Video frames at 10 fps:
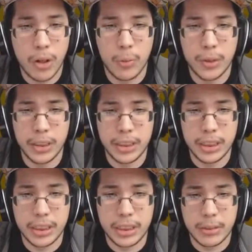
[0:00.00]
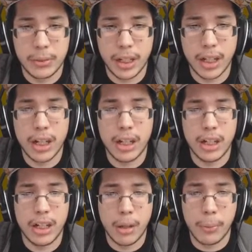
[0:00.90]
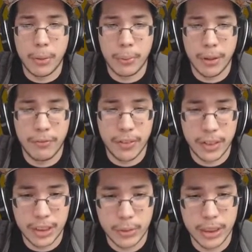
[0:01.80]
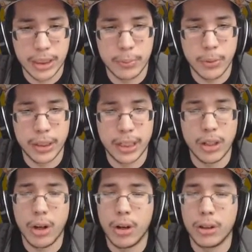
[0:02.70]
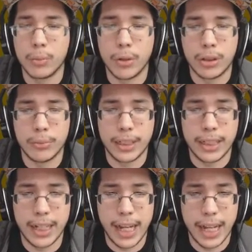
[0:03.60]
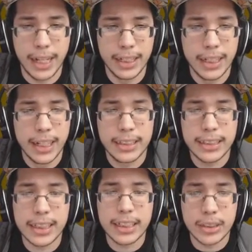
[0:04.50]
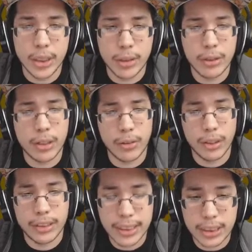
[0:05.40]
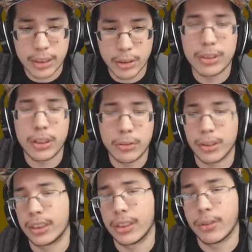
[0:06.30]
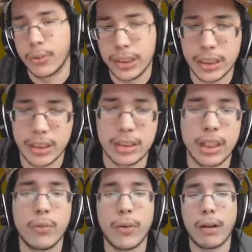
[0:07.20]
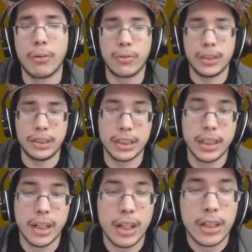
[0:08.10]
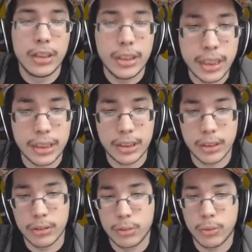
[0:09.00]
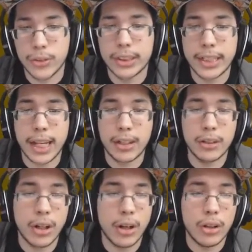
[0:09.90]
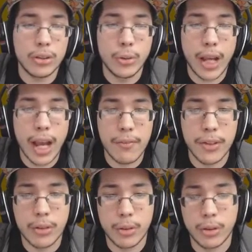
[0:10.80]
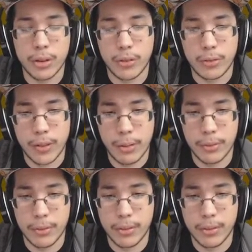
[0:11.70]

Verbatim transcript: when this Pokemon finished transporting all the Pokemon, it hid 6 stones across the Rabel region. These stones were scattered to every corner of Rabel.